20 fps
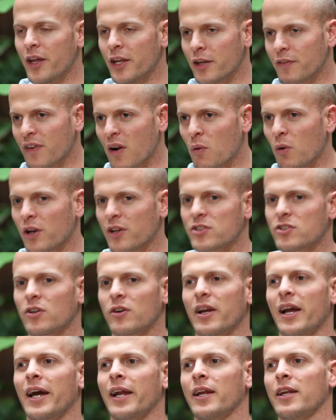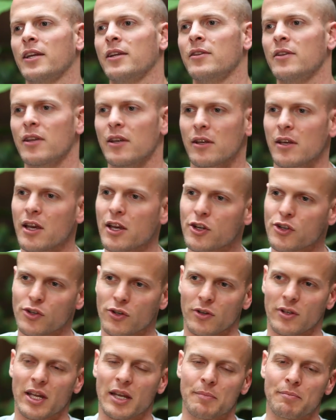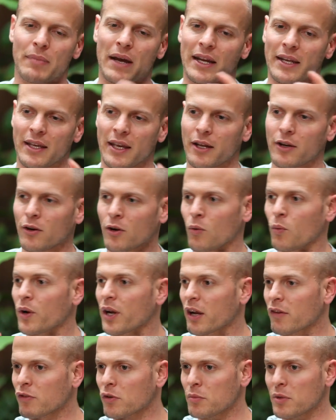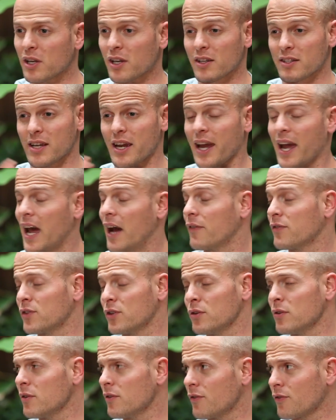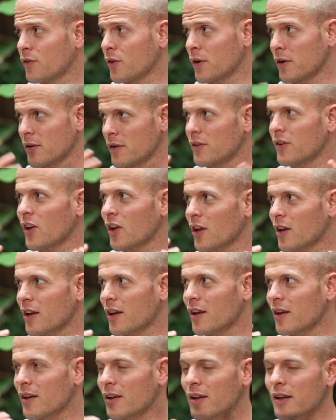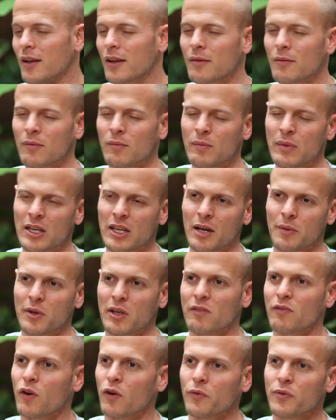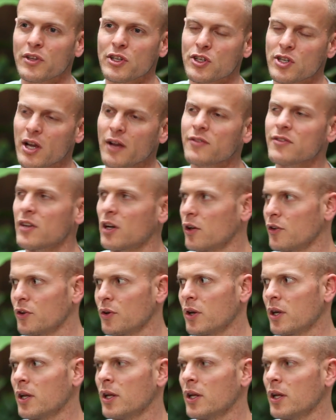then if I want to start adding in the occasional like baguette or whatever because I have to for like becoming involved with these chefs, then I'll do it.